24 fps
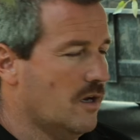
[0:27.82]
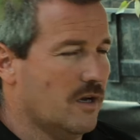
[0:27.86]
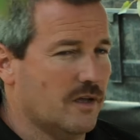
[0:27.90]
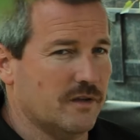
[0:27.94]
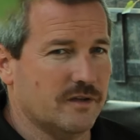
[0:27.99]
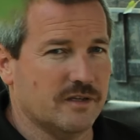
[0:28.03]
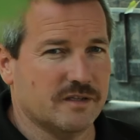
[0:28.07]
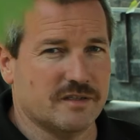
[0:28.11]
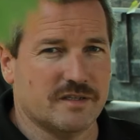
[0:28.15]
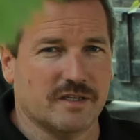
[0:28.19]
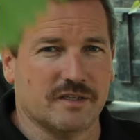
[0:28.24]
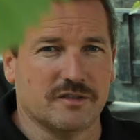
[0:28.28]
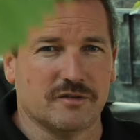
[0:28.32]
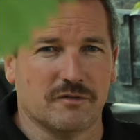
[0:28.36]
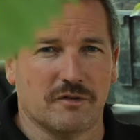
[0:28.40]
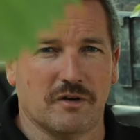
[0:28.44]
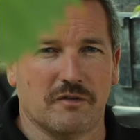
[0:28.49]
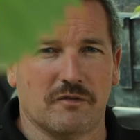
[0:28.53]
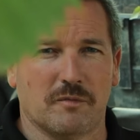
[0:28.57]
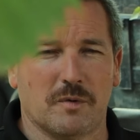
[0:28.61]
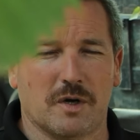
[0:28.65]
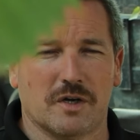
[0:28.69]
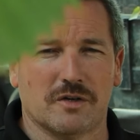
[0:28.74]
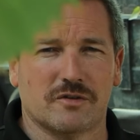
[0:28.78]
This is a
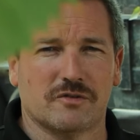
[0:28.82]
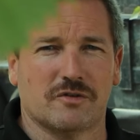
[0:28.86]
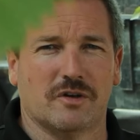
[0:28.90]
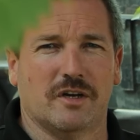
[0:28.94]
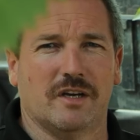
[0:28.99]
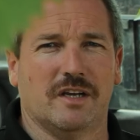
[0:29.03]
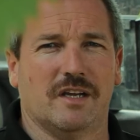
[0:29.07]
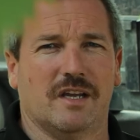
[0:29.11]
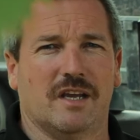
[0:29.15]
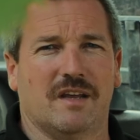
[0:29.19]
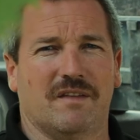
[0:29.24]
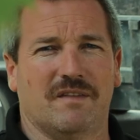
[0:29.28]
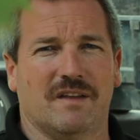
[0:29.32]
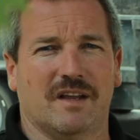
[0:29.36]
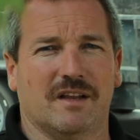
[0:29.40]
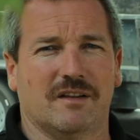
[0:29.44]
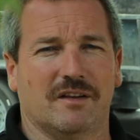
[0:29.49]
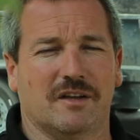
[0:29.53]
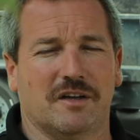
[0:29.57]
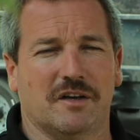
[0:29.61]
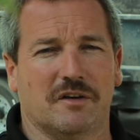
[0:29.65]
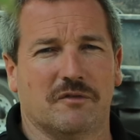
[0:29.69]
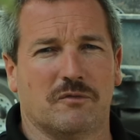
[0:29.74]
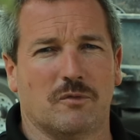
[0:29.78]
river birch tree and they
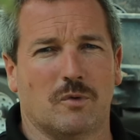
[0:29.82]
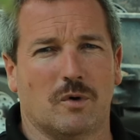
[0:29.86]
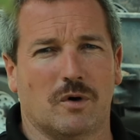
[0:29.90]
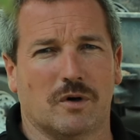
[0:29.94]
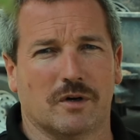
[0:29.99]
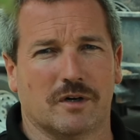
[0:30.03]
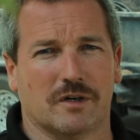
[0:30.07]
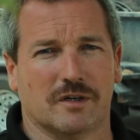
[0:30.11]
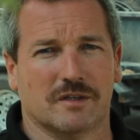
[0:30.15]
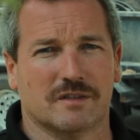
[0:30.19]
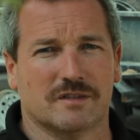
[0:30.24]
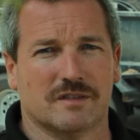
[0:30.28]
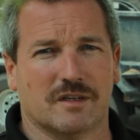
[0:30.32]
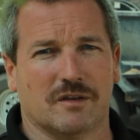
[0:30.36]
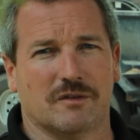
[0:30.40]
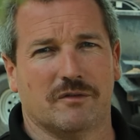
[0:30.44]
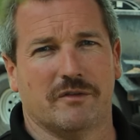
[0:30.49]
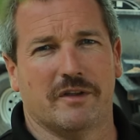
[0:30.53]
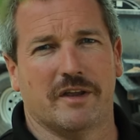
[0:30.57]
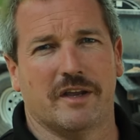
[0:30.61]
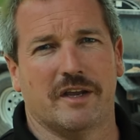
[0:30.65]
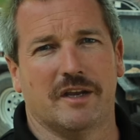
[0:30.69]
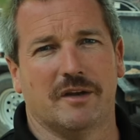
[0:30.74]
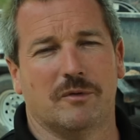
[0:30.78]
love water, so
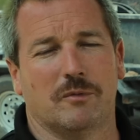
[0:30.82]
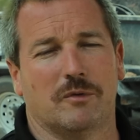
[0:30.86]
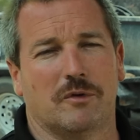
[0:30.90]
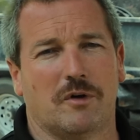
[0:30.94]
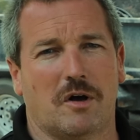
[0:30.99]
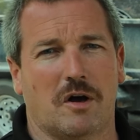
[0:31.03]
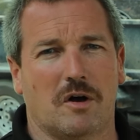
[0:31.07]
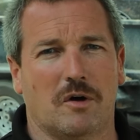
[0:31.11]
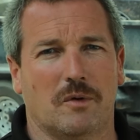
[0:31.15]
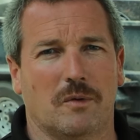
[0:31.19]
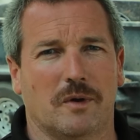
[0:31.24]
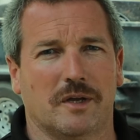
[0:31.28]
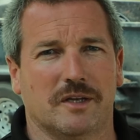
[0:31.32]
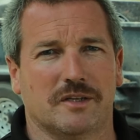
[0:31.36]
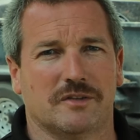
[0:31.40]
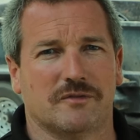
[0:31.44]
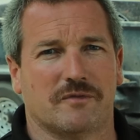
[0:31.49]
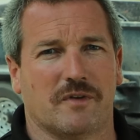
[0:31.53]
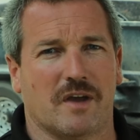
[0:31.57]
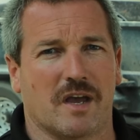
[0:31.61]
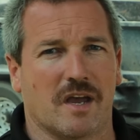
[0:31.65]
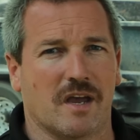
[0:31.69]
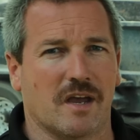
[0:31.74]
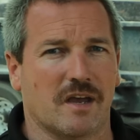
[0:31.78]
they will always
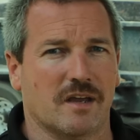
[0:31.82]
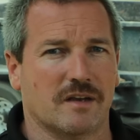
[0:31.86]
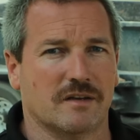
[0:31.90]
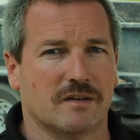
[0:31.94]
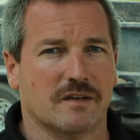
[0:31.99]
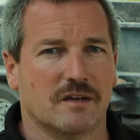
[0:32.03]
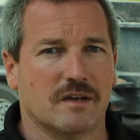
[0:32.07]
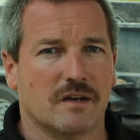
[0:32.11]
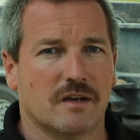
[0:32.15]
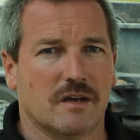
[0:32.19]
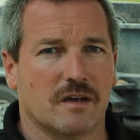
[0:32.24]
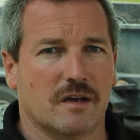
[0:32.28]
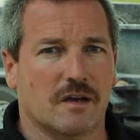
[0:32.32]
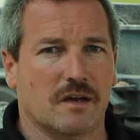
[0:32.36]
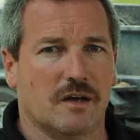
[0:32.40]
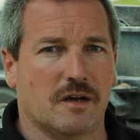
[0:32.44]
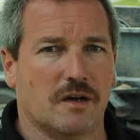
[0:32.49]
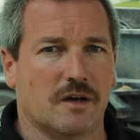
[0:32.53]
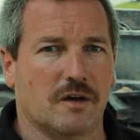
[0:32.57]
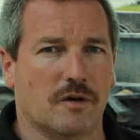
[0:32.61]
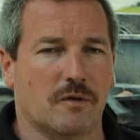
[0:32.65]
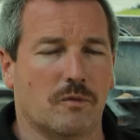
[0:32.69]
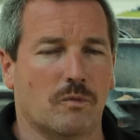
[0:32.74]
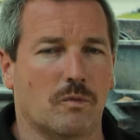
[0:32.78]
find
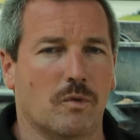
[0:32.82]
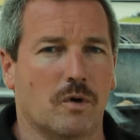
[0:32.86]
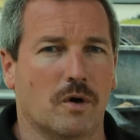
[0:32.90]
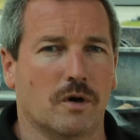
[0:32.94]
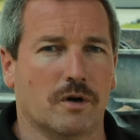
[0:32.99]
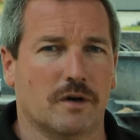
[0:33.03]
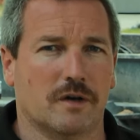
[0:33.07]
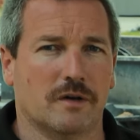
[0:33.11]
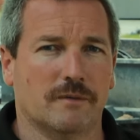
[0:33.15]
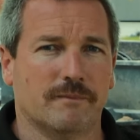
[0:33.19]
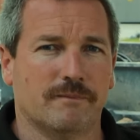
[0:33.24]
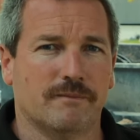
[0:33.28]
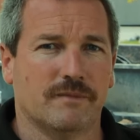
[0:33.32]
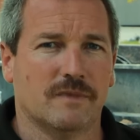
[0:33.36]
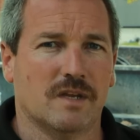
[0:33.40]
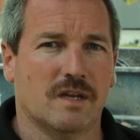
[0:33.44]
water,